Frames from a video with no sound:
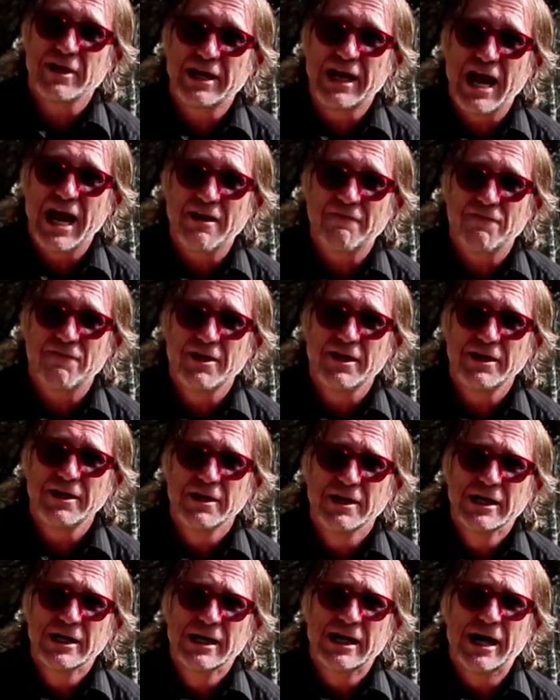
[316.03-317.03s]
carefully.
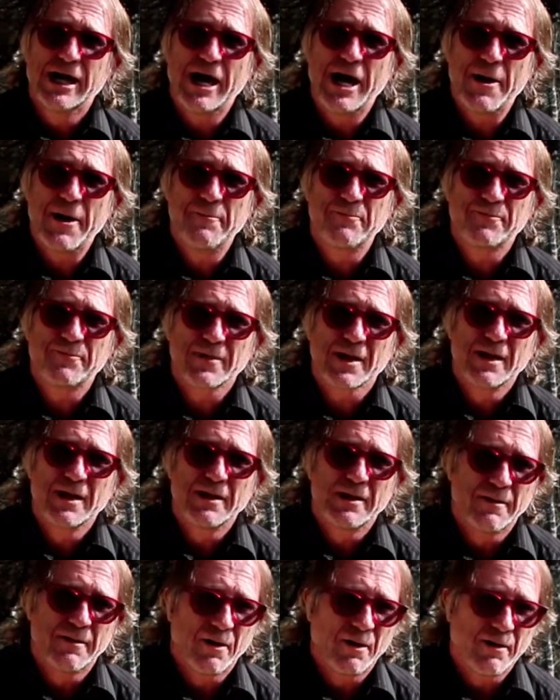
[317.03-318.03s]

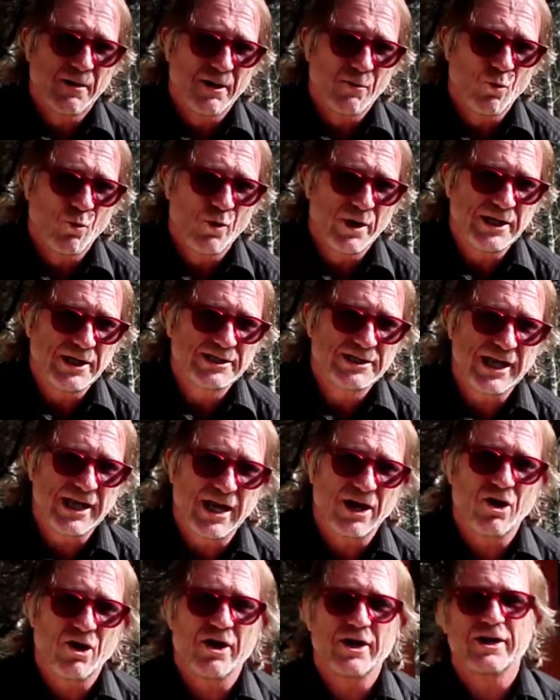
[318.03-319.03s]
We see
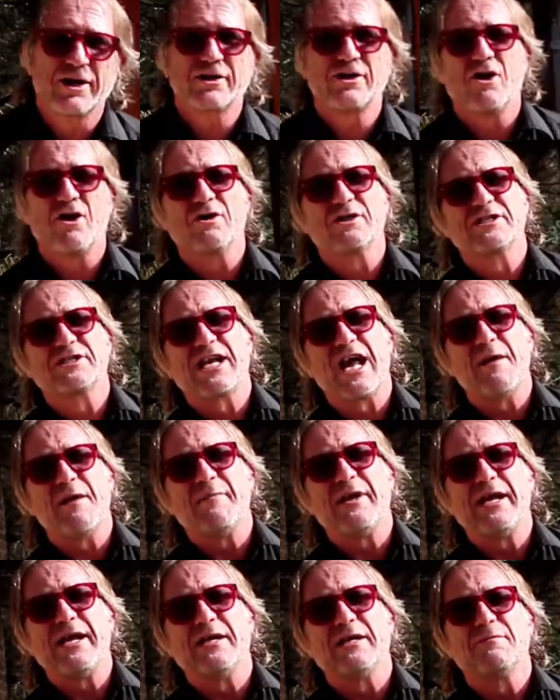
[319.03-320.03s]
a lot of dogs come
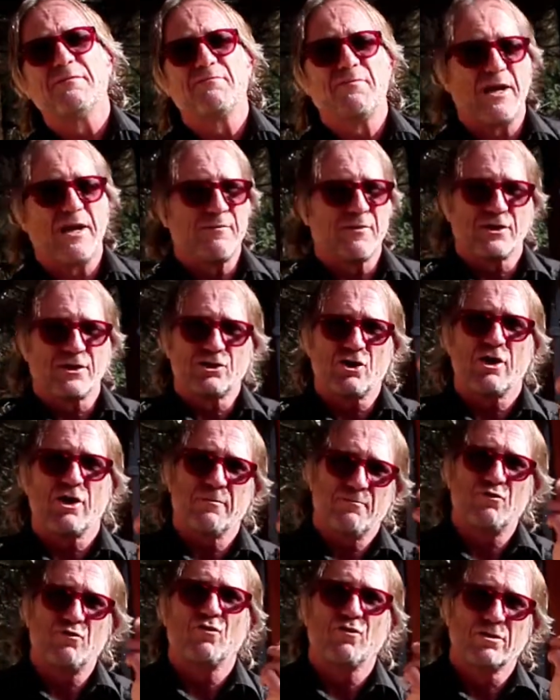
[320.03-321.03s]
in and people are trying
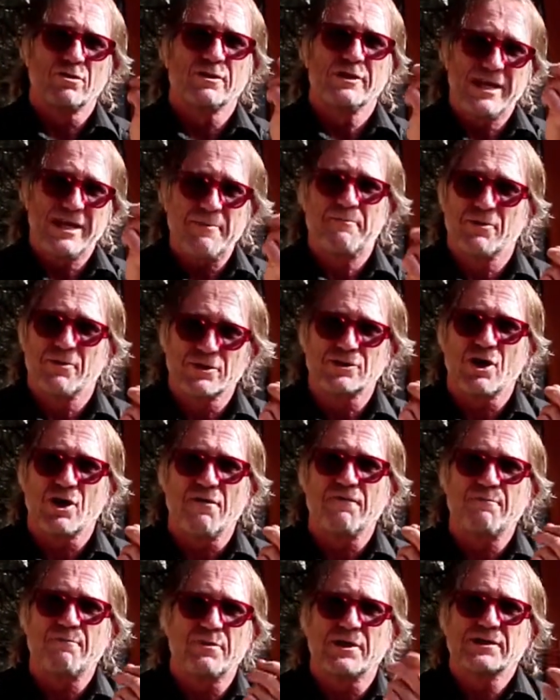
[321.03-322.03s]
to pull nipples
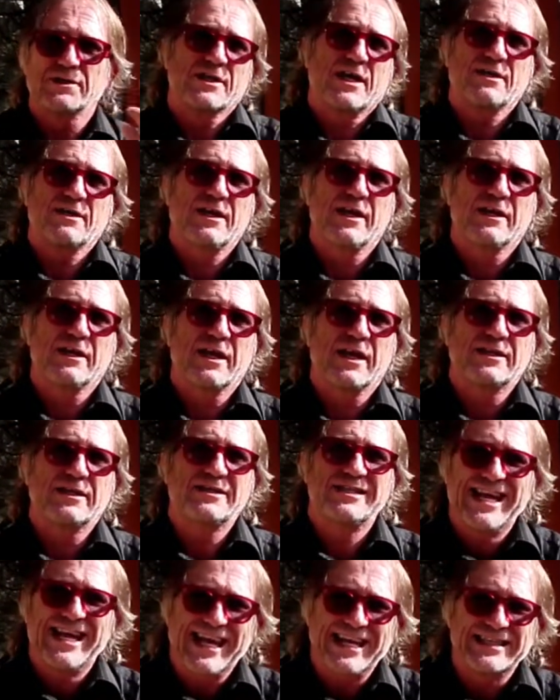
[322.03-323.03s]
off because they think they're
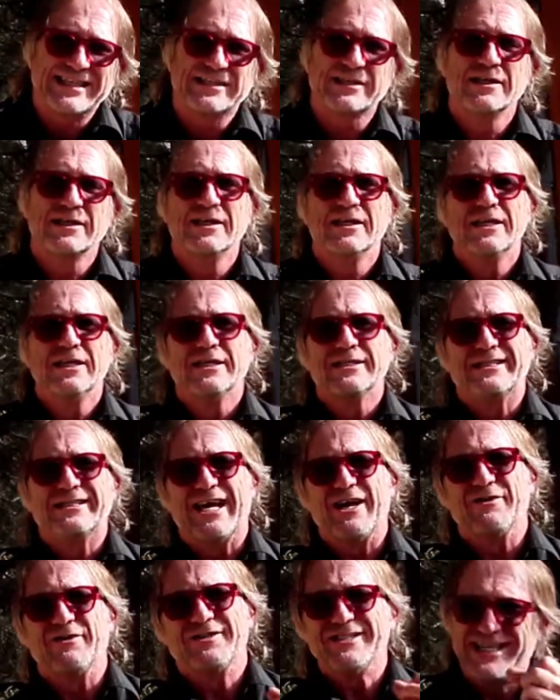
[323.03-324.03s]
ticks.
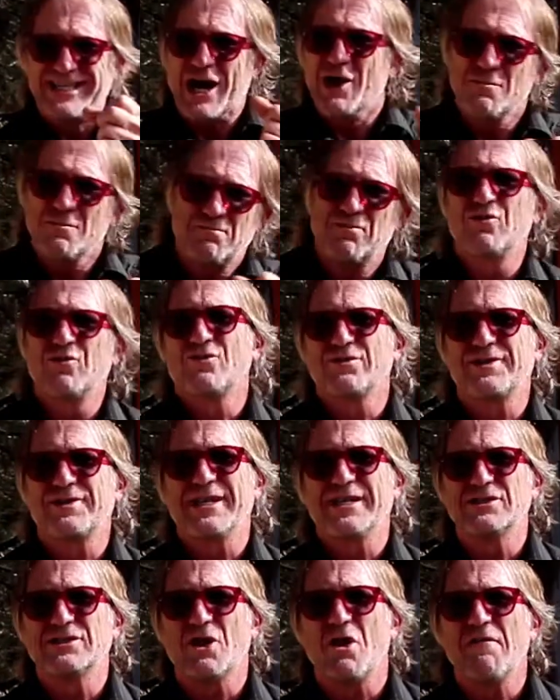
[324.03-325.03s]
So don't pull
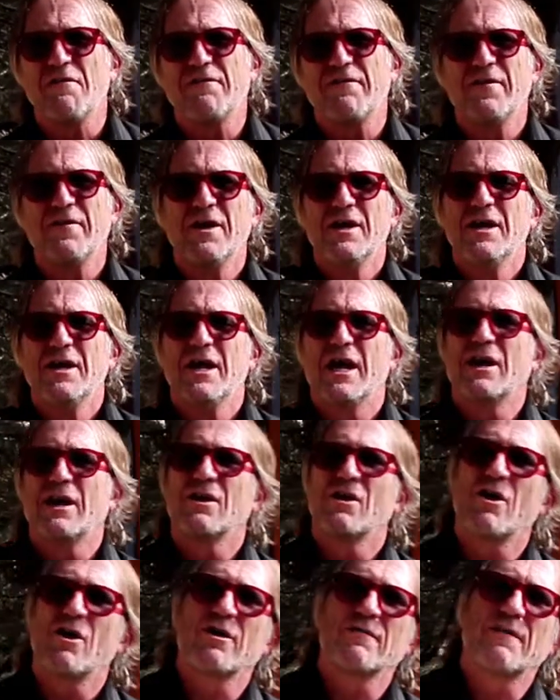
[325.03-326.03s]
things off. A
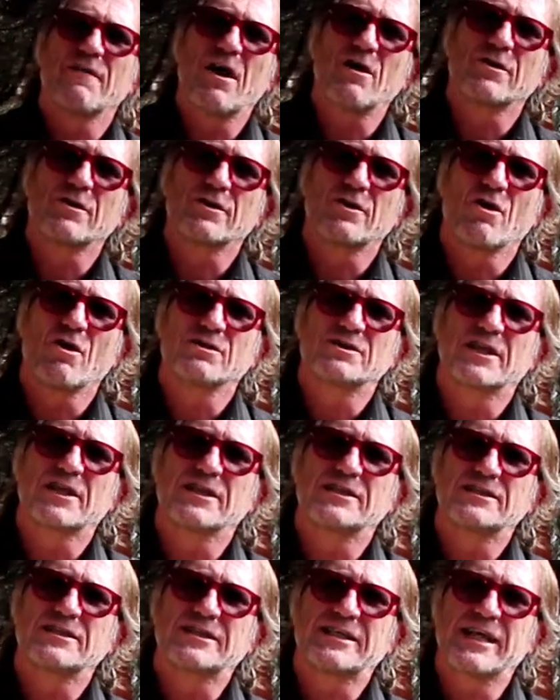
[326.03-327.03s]
lot of older dogs
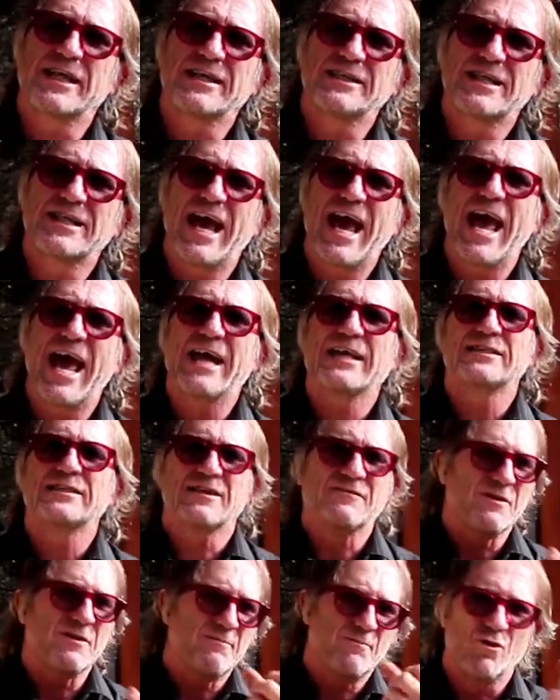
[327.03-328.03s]
get skin tags, so
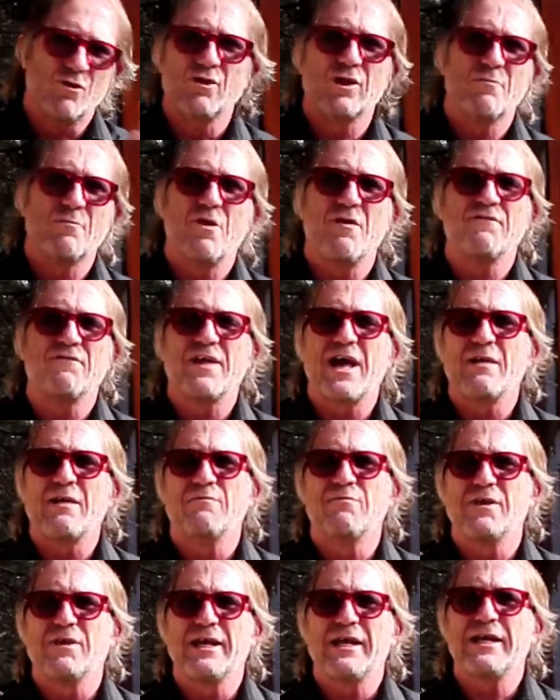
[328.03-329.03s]
if you pull them off, they'll
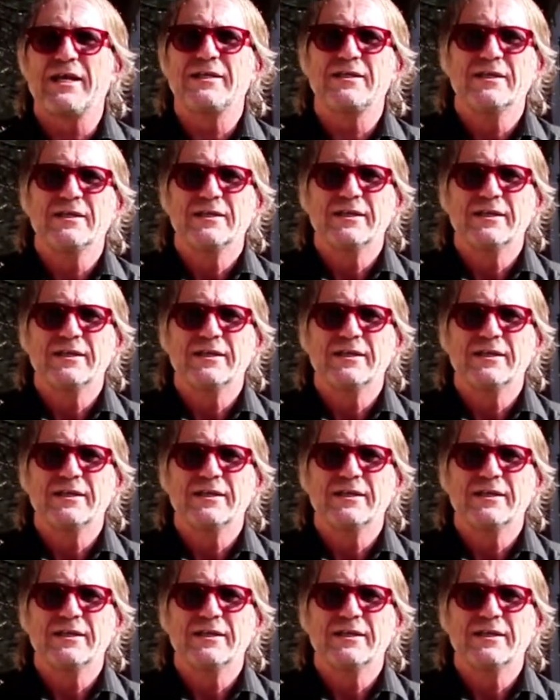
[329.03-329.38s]
bleed.